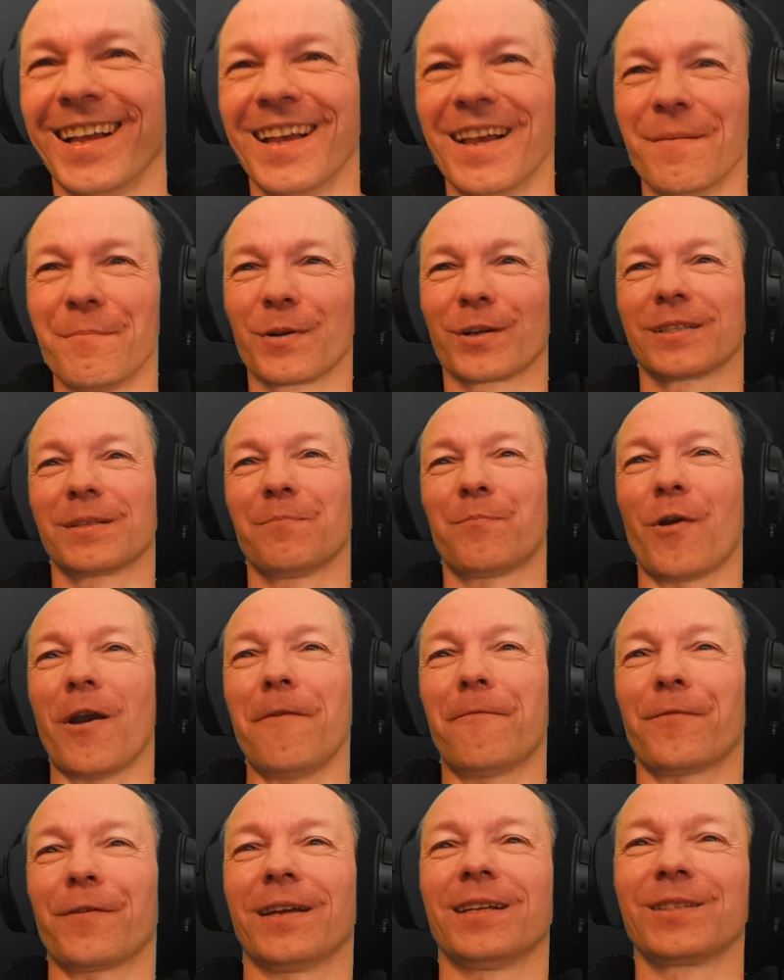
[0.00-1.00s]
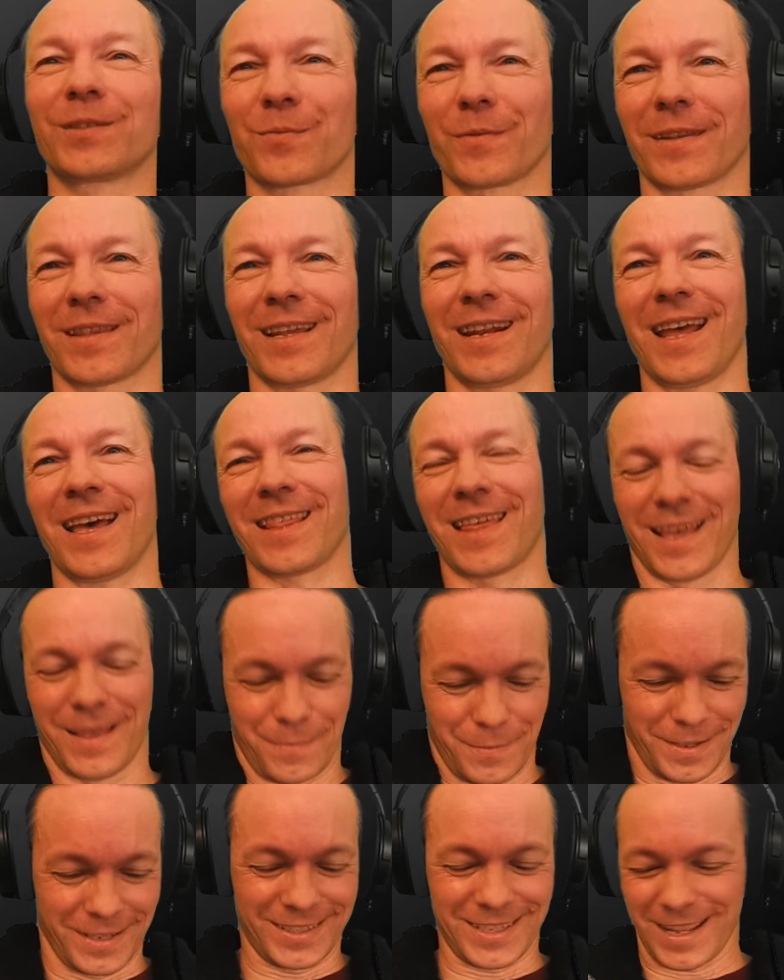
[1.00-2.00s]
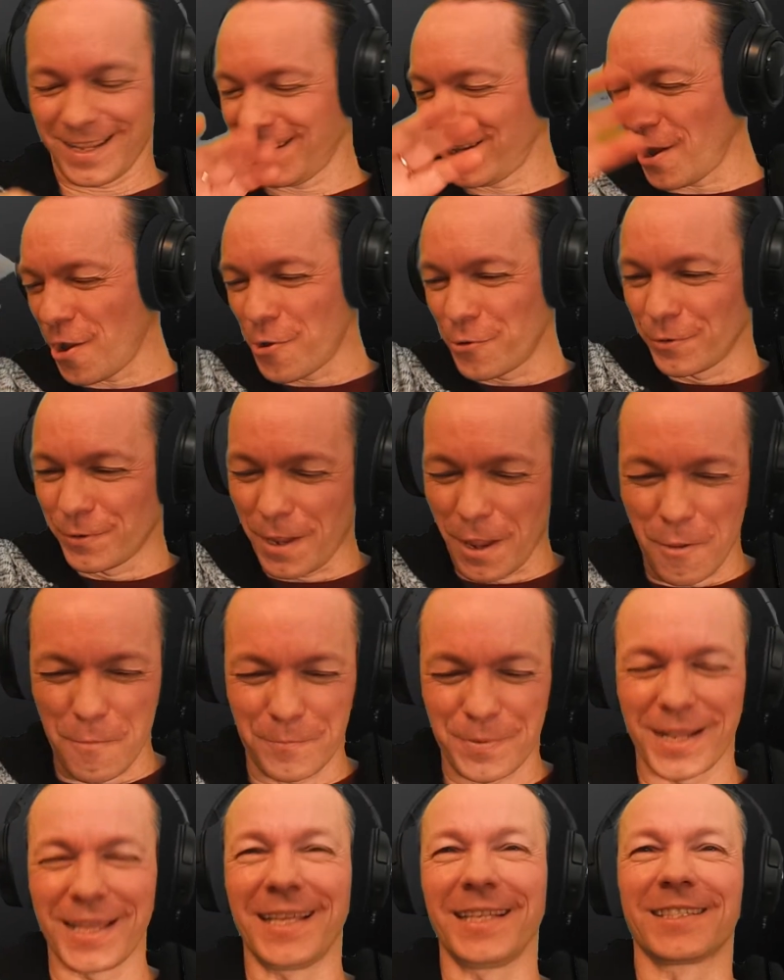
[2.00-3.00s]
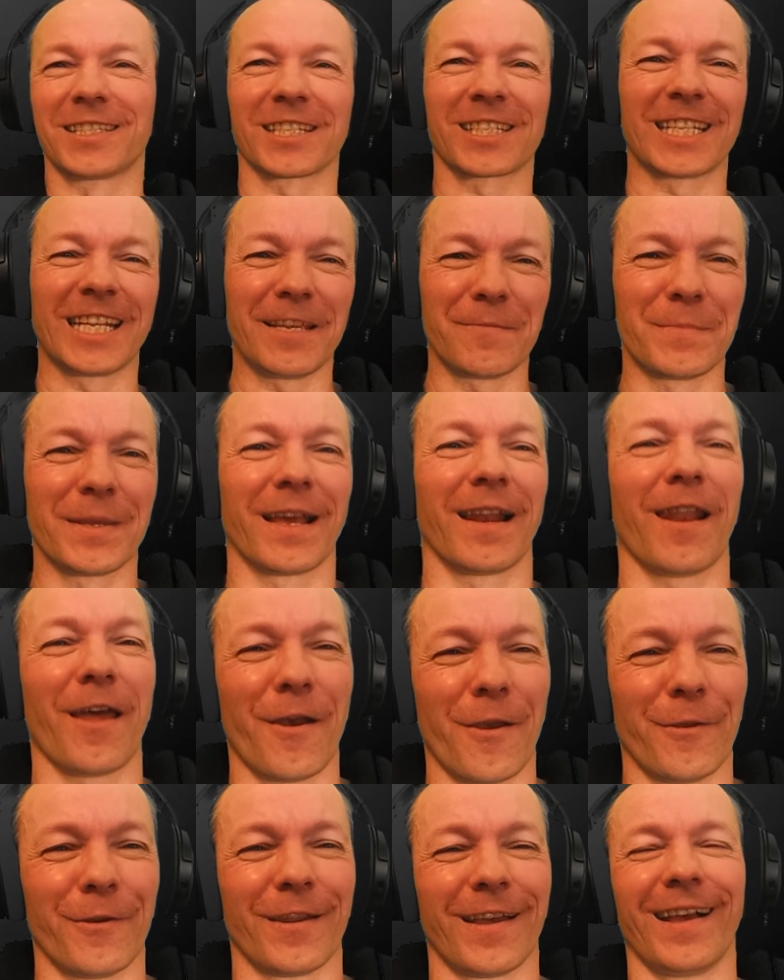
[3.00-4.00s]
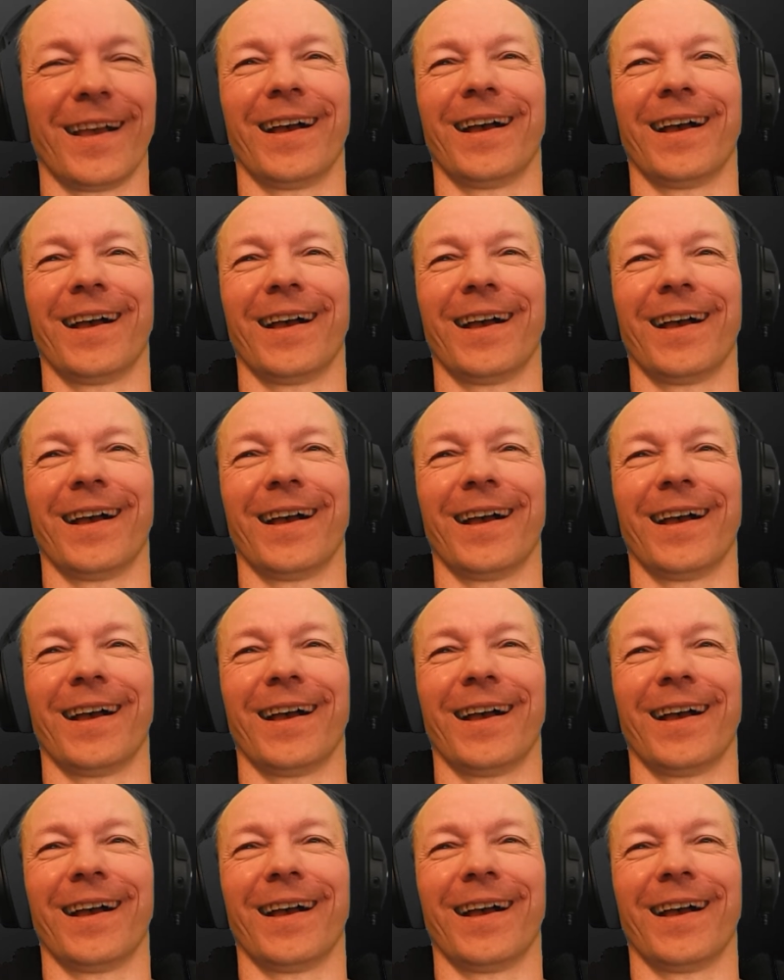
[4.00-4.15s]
Because the boyfriend's with another. He's like, go, please, just leave me alone.